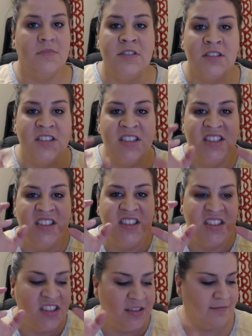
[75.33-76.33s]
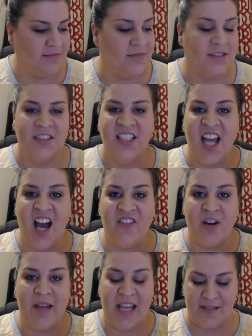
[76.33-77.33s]
not
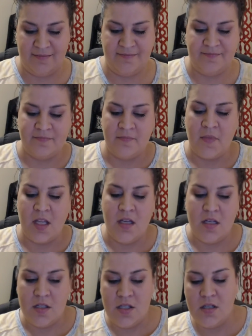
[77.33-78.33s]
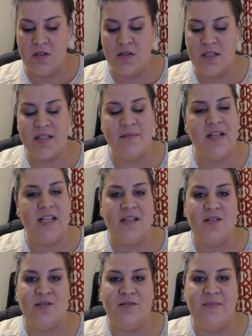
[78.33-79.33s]
for me. So somebody
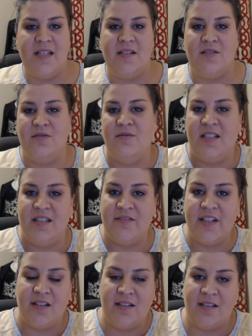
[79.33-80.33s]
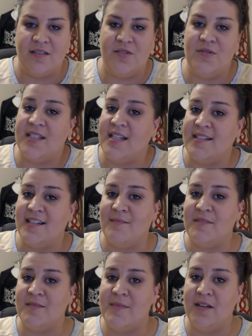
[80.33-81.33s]
had told me to give a call to St.
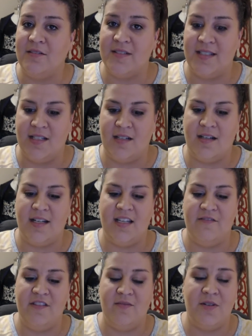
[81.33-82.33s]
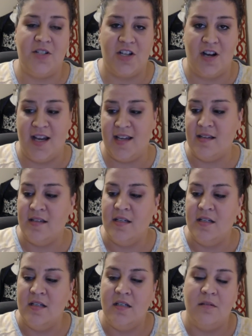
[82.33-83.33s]
Thomas Medical Center and give them a try.
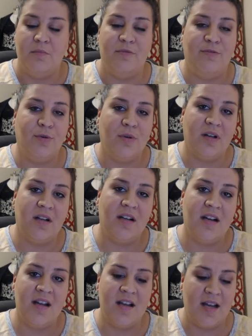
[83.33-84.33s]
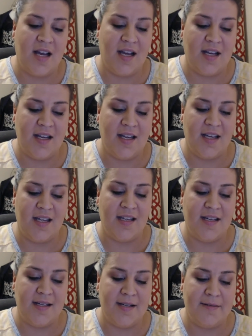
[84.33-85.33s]
Before
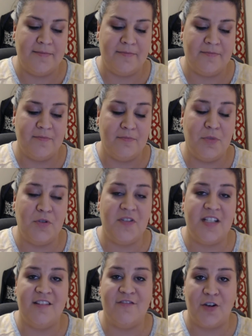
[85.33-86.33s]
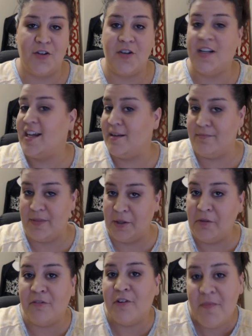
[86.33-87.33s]
I moved any further and got a
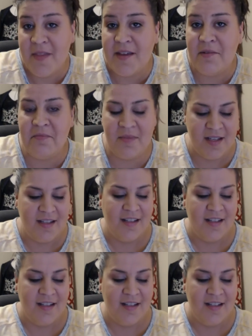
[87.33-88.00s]
bill from them,